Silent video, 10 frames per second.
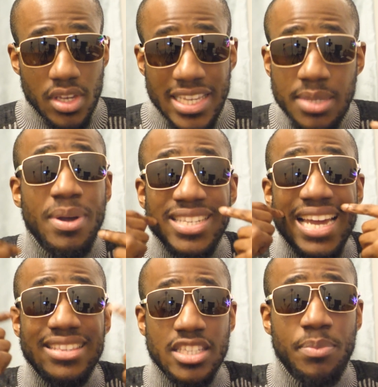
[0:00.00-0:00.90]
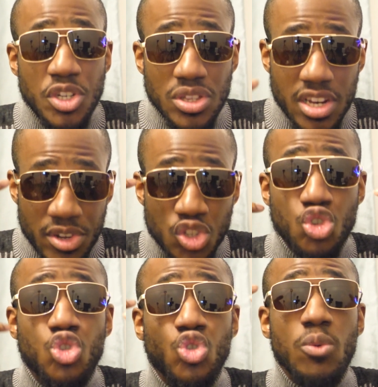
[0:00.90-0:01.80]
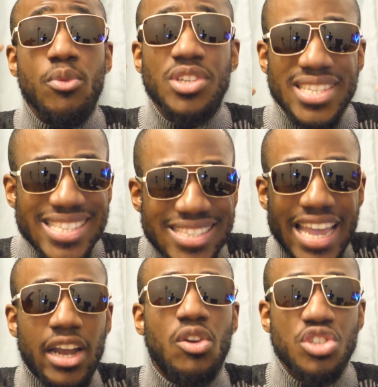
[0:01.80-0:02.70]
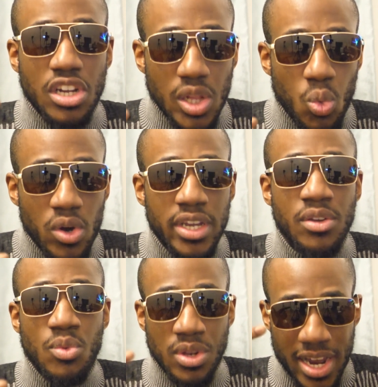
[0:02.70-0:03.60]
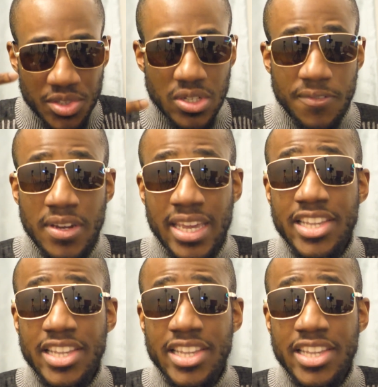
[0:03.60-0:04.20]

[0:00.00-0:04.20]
It's about anticipation. There is so much psychological work with regards to defending.